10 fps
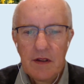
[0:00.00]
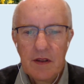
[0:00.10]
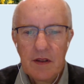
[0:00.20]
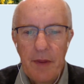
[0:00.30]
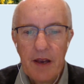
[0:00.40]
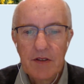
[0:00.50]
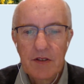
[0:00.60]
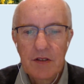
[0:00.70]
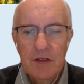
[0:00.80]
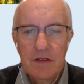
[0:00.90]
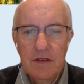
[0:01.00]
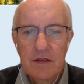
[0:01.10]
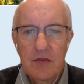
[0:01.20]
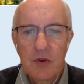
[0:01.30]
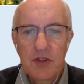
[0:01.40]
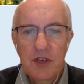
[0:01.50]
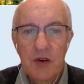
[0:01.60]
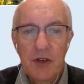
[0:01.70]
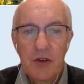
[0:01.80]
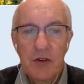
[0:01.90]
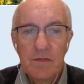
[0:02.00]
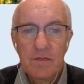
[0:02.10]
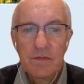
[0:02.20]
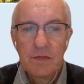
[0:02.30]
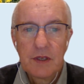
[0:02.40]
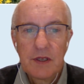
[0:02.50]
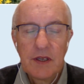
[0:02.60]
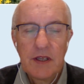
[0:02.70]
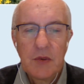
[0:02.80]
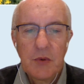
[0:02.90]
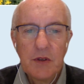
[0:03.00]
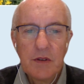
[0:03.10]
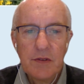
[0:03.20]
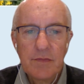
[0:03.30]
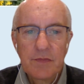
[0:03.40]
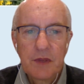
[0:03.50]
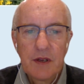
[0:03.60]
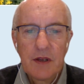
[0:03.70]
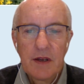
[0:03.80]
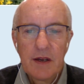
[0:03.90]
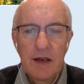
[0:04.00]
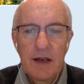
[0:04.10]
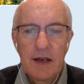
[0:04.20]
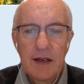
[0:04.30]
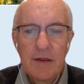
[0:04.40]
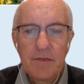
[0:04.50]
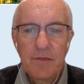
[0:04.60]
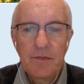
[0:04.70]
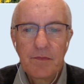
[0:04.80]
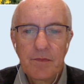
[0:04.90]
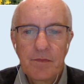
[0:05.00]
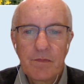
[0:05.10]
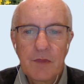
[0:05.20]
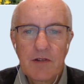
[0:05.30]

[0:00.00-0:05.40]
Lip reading: balance of what's going on in the world, there are